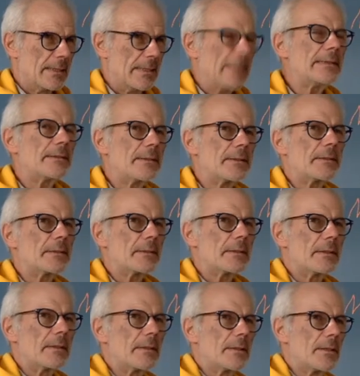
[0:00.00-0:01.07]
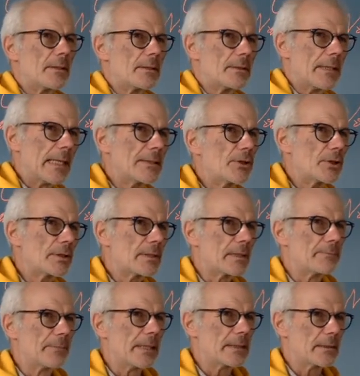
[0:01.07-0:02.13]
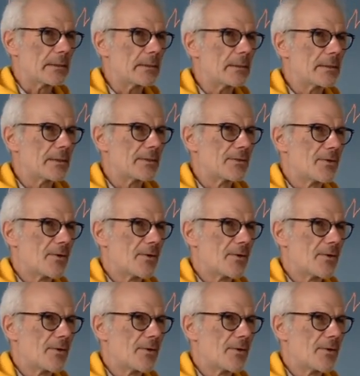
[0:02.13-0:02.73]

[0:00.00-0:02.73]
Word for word: Is it a registered business,